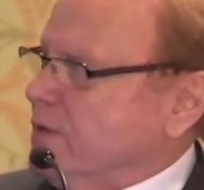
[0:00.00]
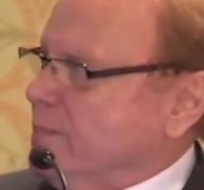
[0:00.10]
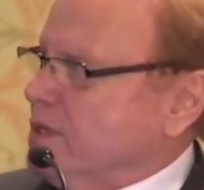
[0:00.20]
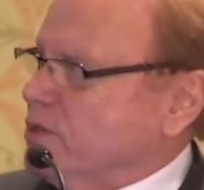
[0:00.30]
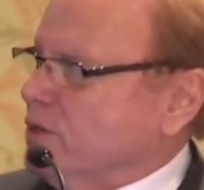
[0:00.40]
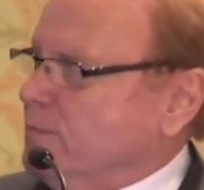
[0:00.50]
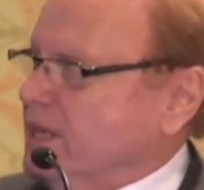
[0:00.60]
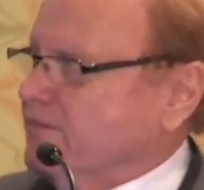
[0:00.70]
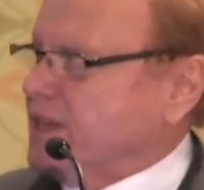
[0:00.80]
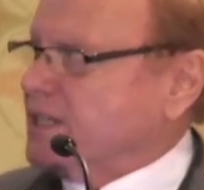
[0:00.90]
treatment should
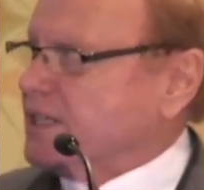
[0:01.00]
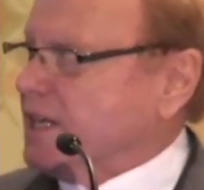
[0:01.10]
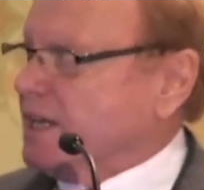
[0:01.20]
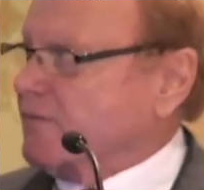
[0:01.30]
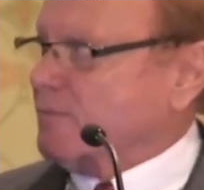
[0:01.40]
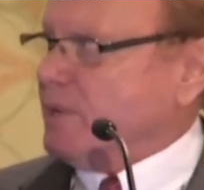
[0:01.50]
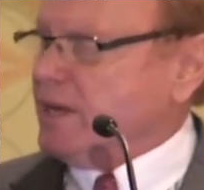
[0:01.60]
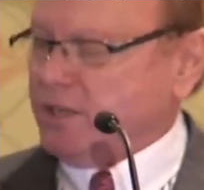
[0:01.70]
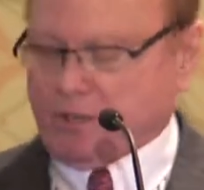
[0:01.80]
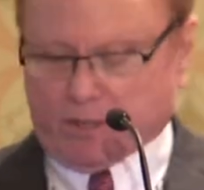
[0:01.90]
be investigated for
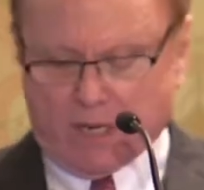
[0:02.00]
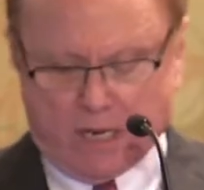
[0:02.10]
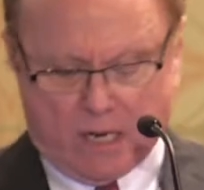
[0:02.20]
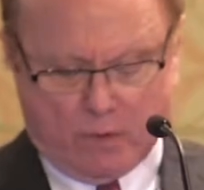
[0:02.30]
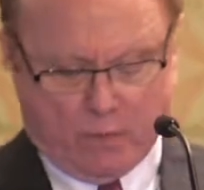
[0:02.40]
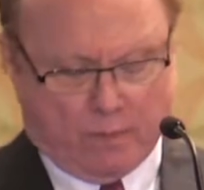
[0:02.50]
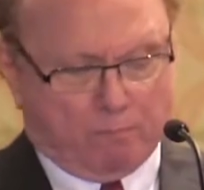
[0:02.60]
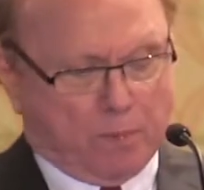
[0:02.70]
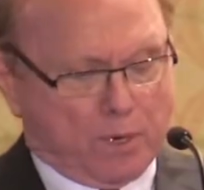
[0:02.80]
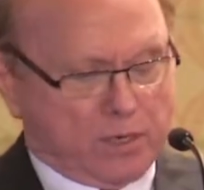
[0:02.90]
patients
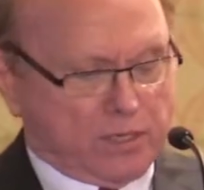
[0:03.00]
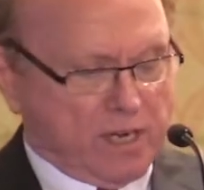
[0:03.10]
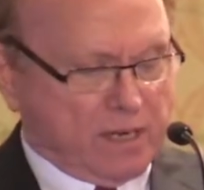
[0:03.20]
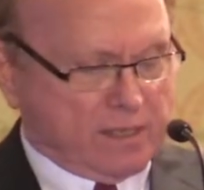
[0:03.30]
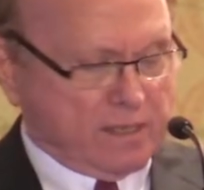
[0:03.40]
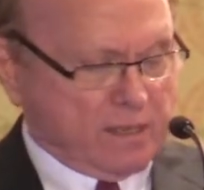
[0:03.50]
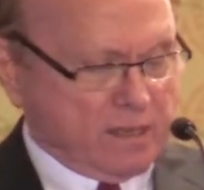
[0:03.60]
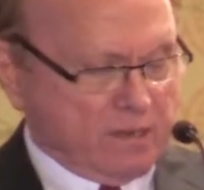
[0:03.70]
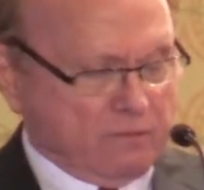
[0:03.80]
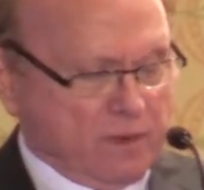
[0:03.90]
with birdshot
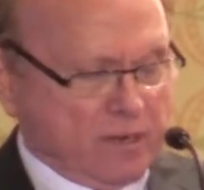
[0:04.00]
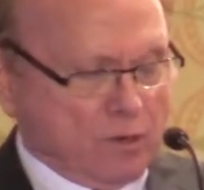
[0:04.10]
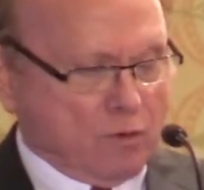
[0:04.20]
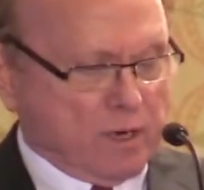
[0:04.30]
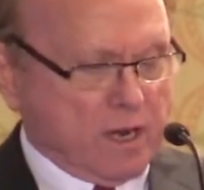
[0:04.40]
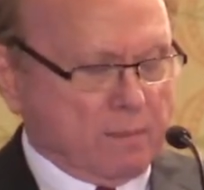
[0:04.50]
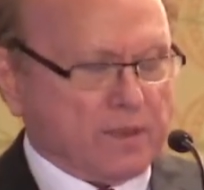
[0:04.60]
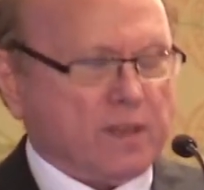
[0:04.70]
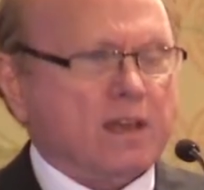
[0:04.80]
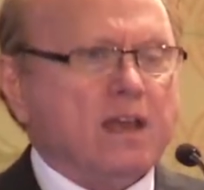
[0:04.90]

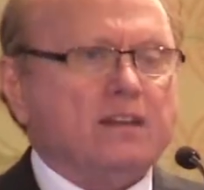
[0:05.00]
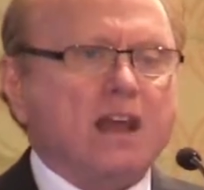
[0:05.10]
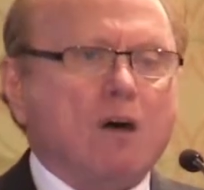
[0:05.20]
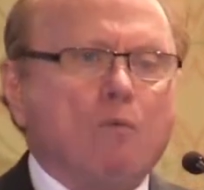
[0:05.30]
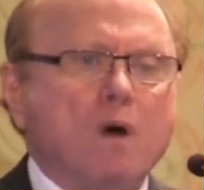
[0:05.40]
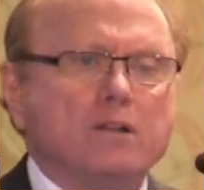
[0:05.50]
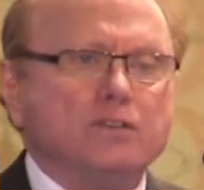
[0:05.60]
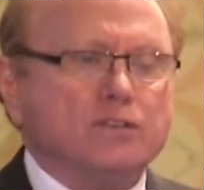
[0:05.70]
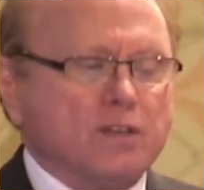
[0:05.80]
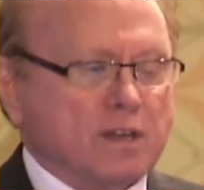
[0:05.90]
retinochoroidopathy. Now,
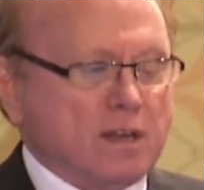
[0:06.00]
once